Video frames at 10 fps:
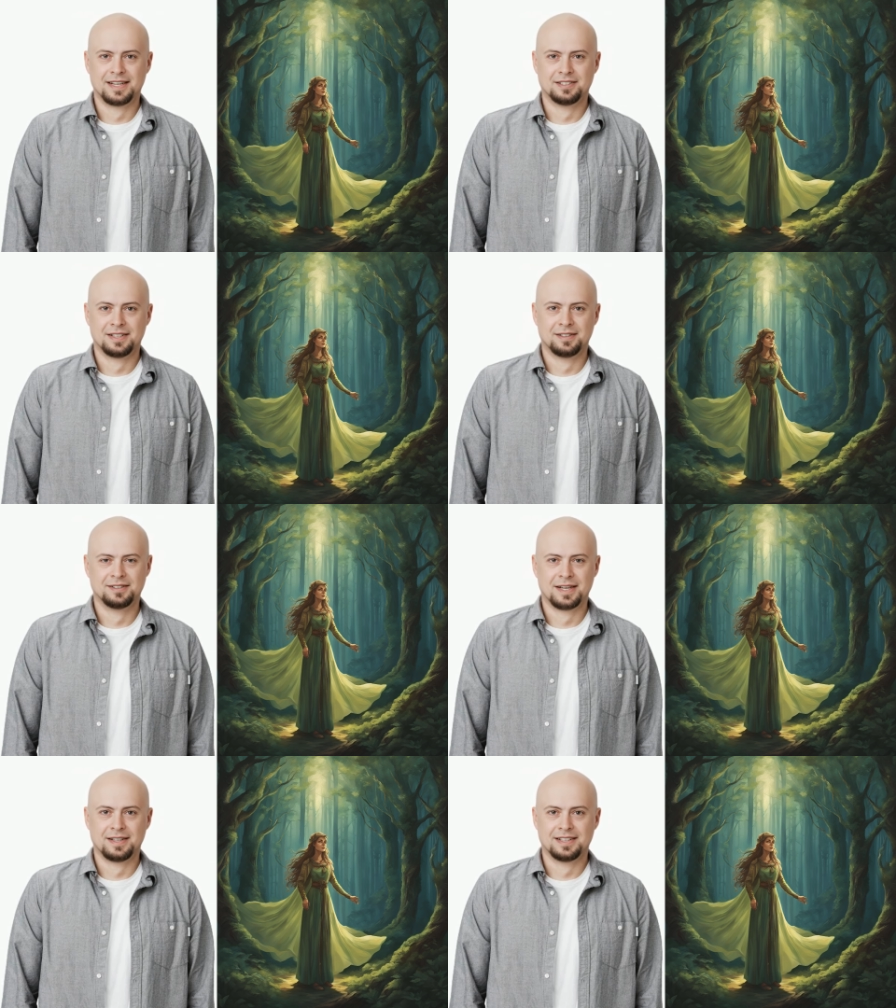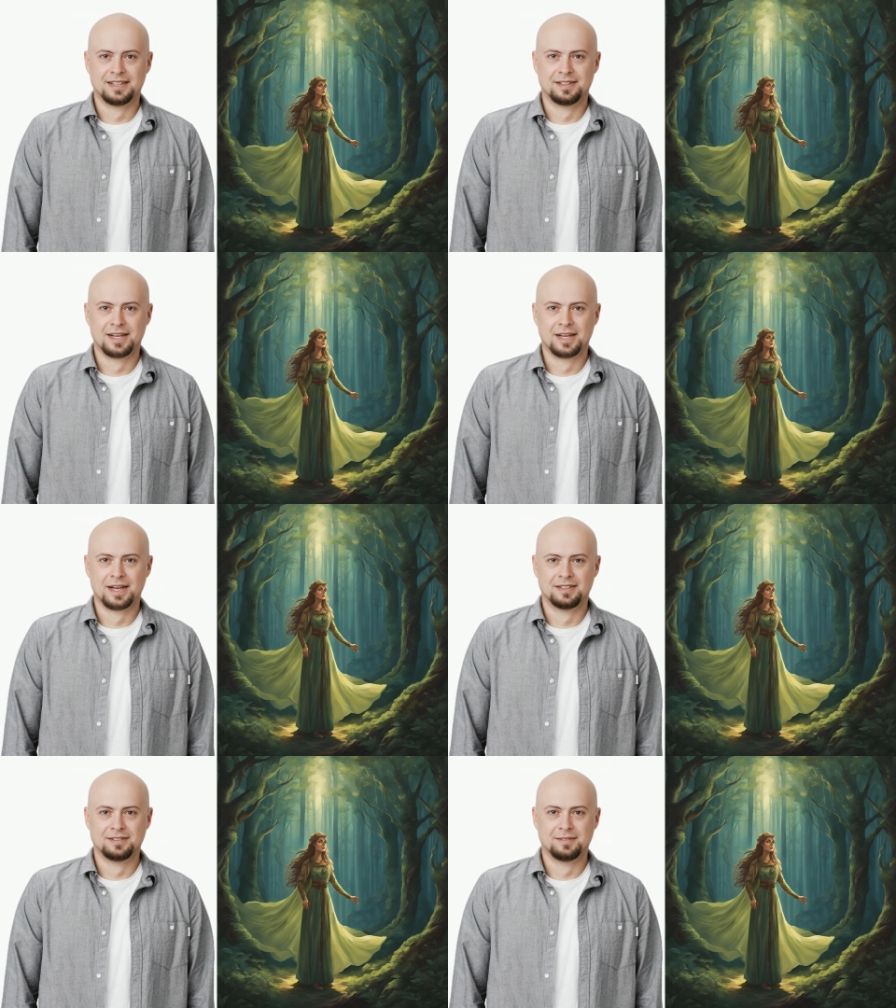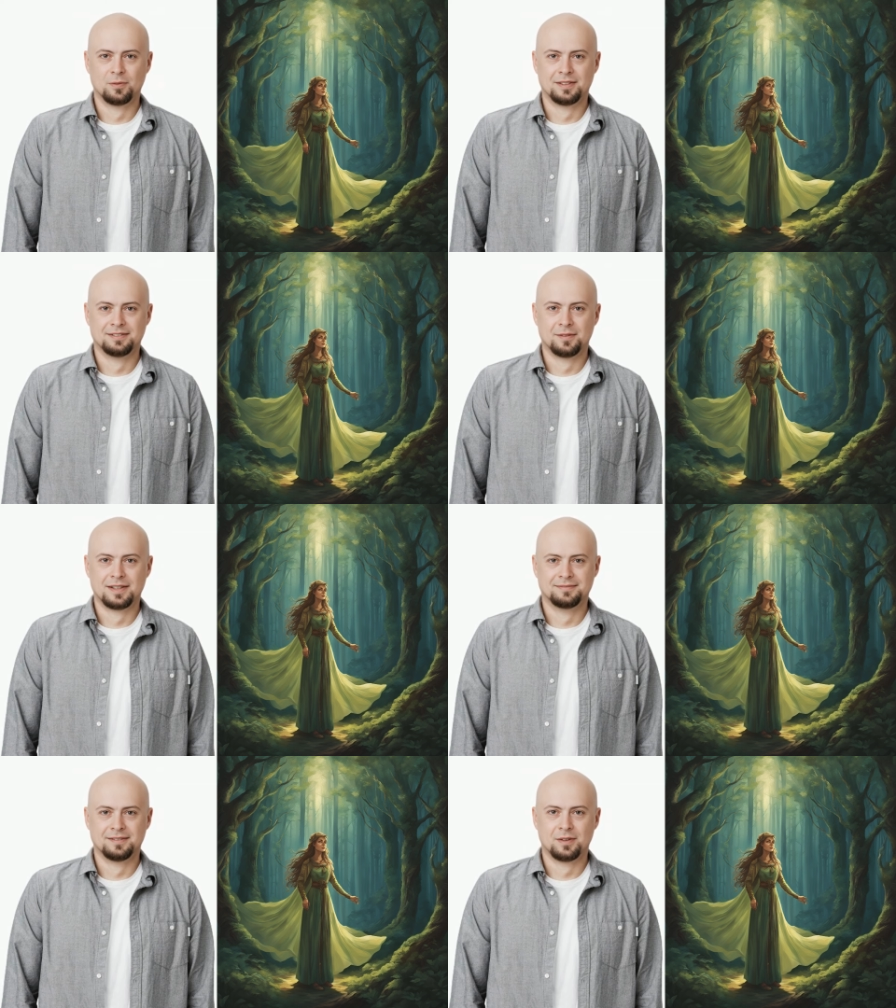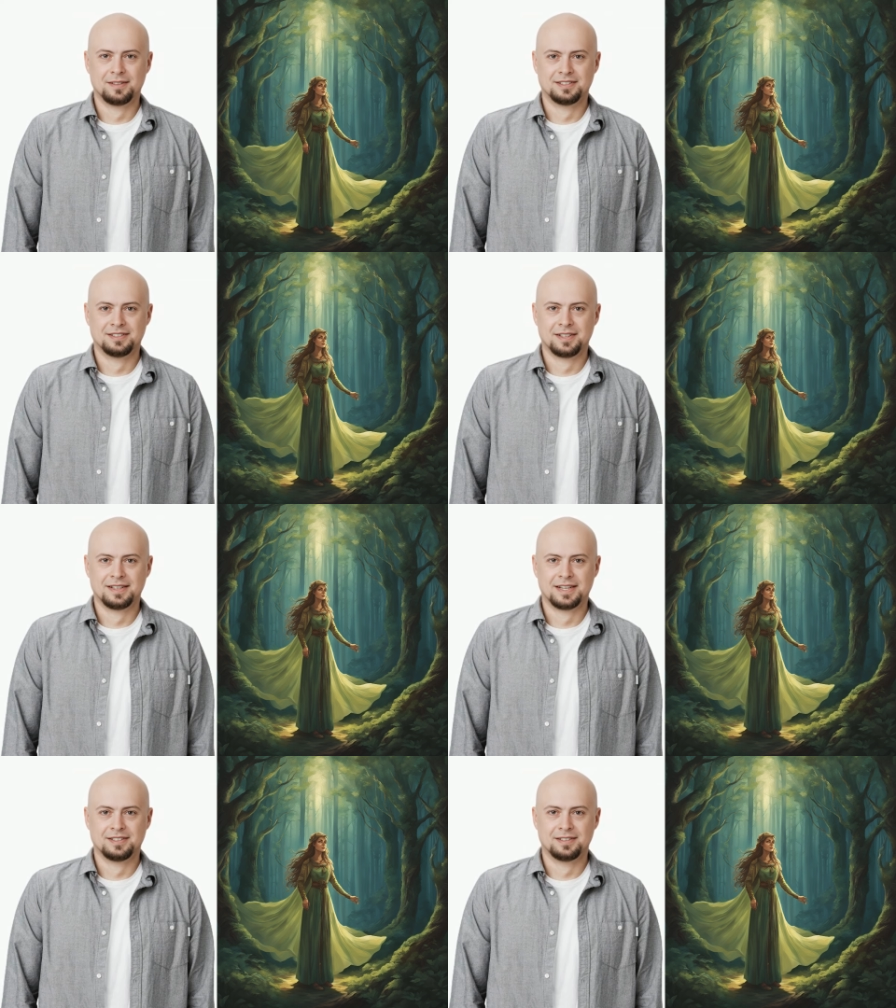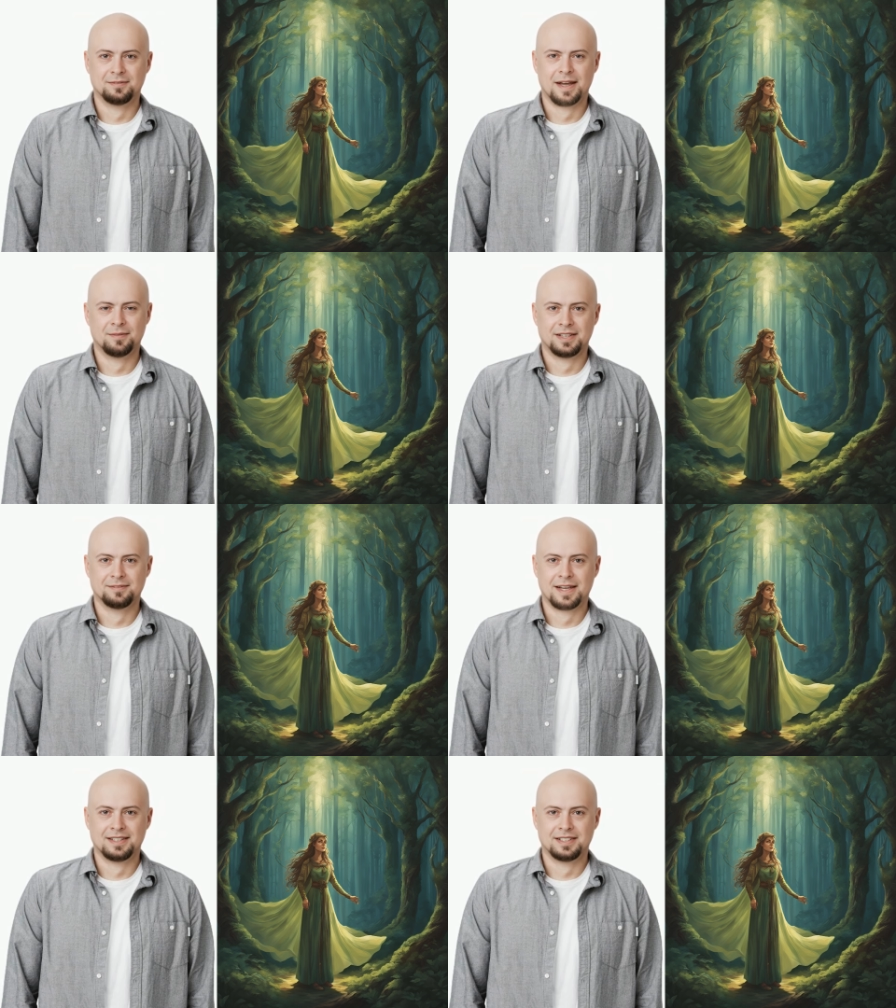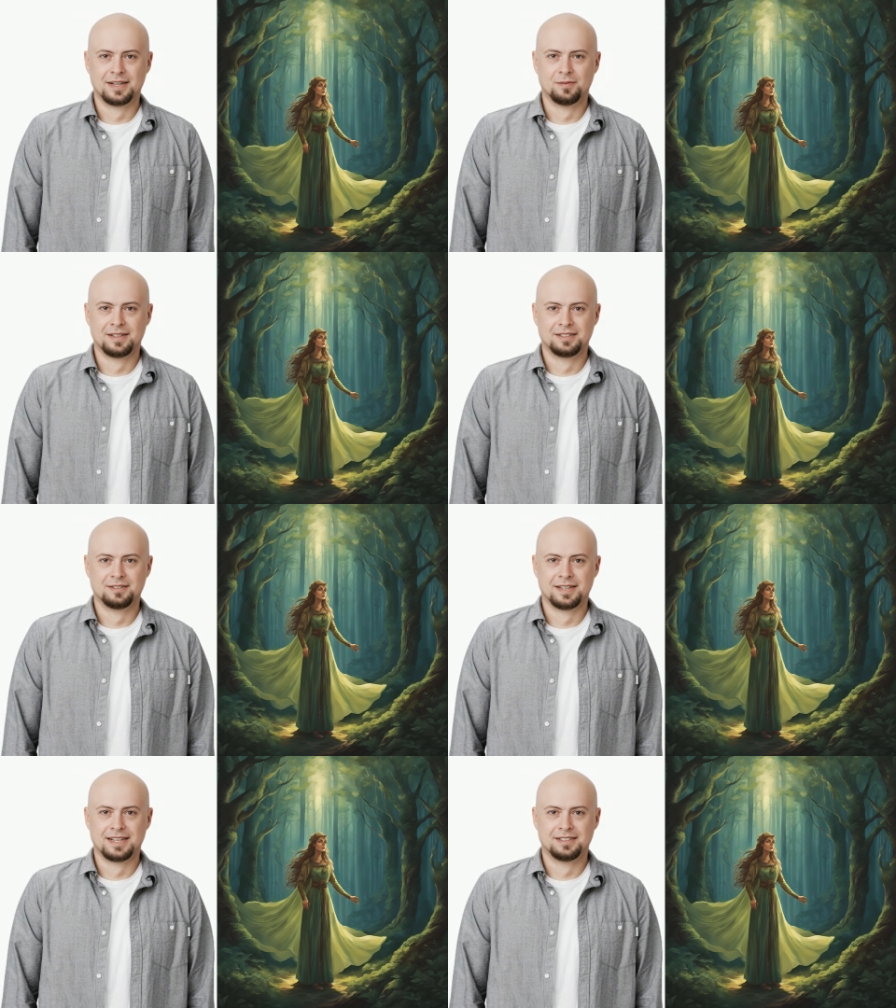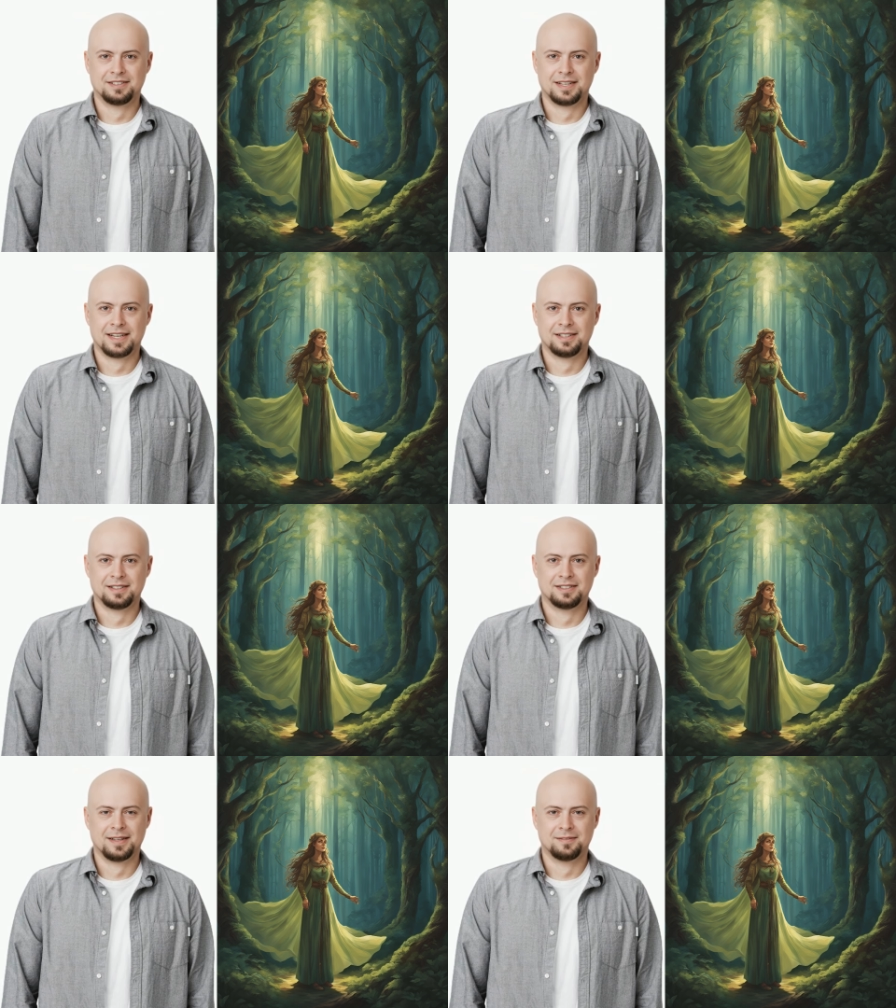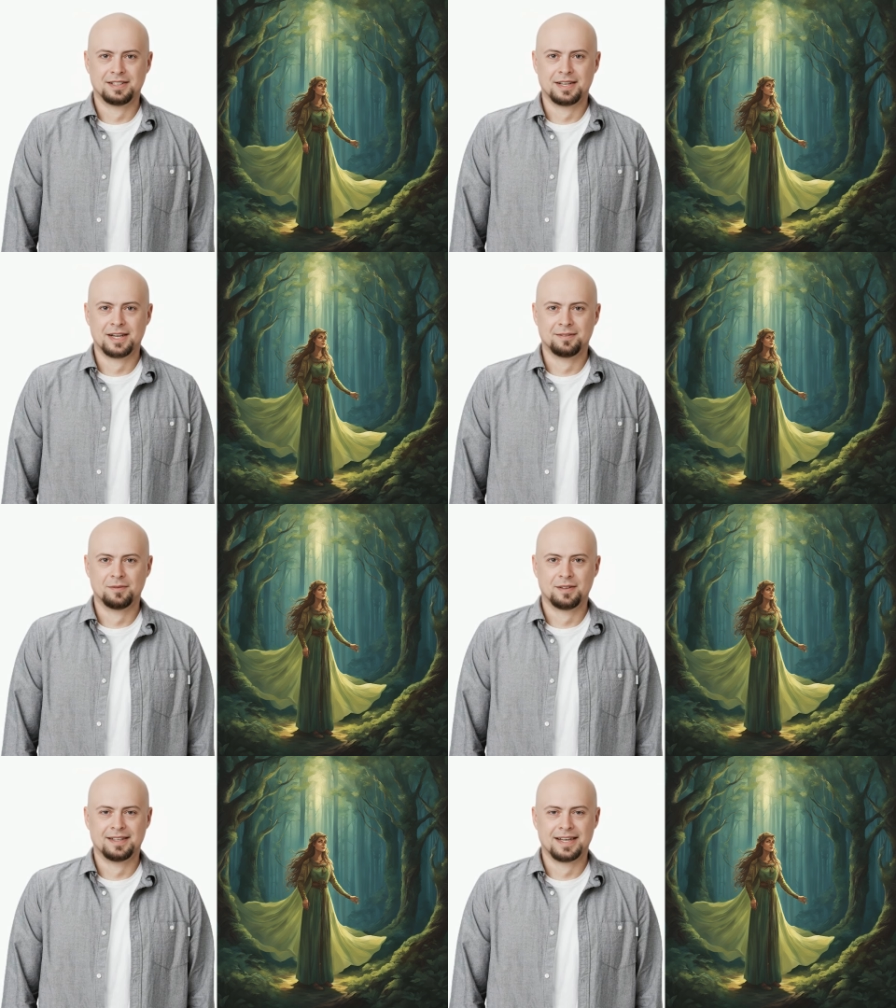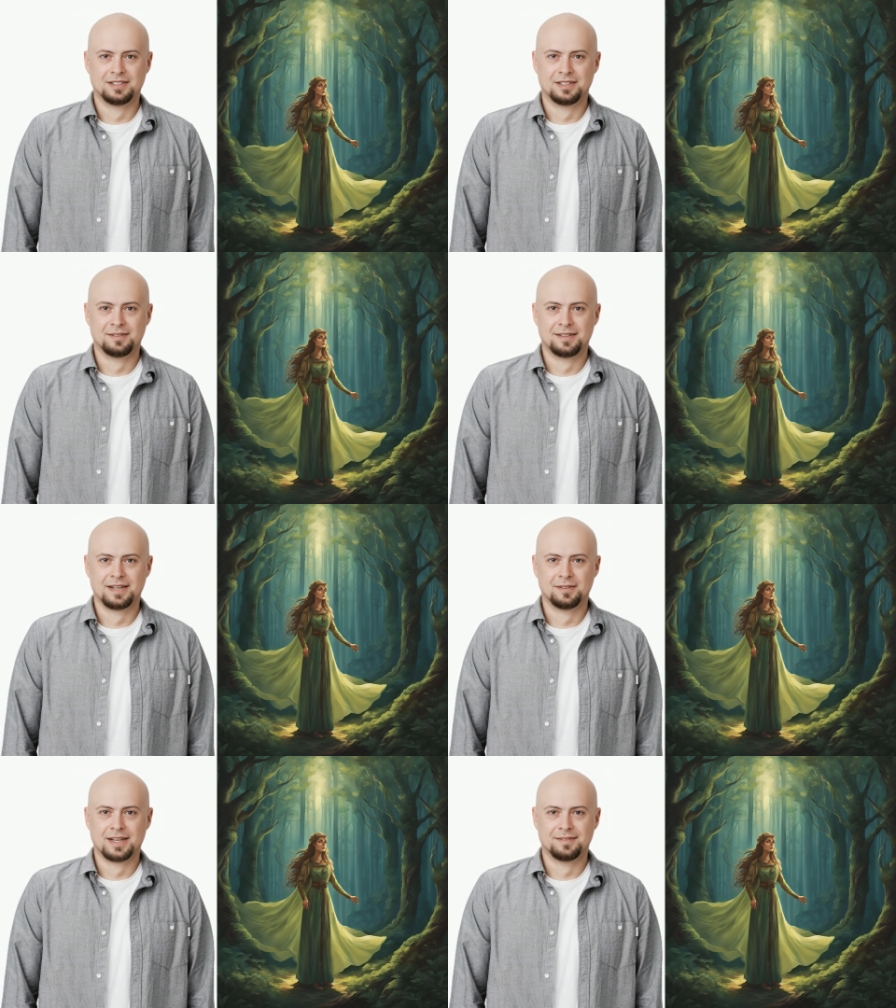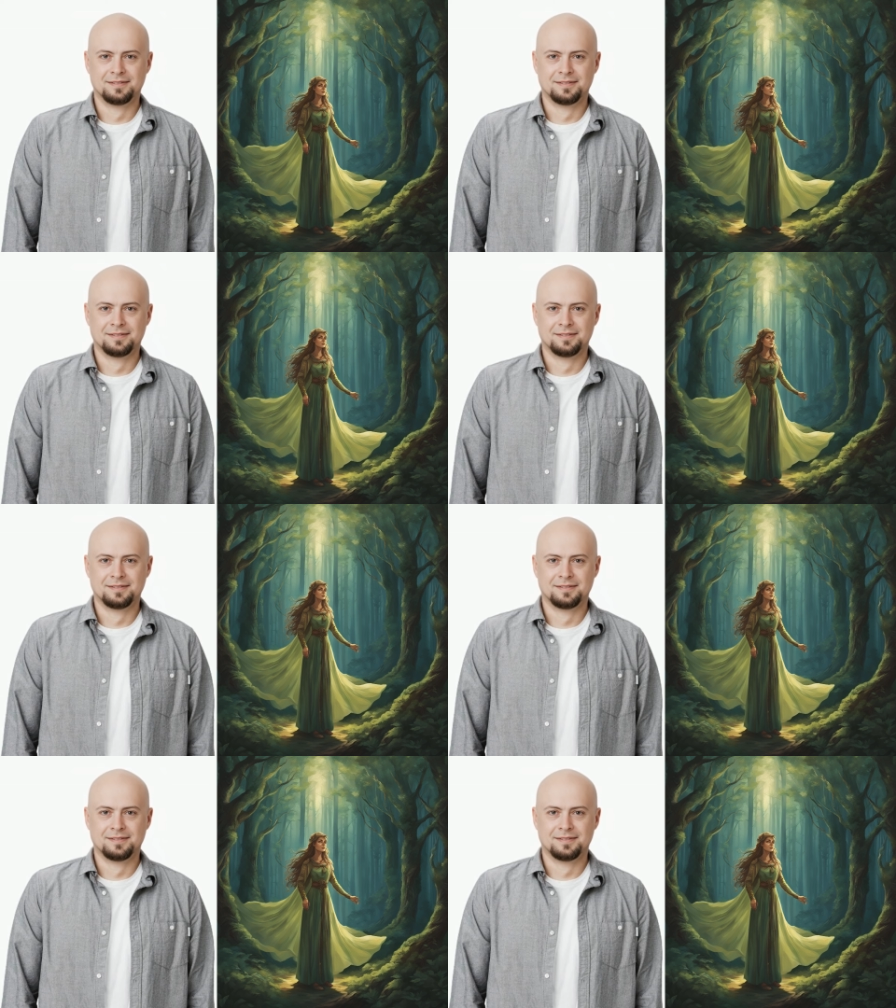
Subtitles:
she is standing in the heart of the Whispering Forest, surrounded by towering trees that seem to hum with ancient power.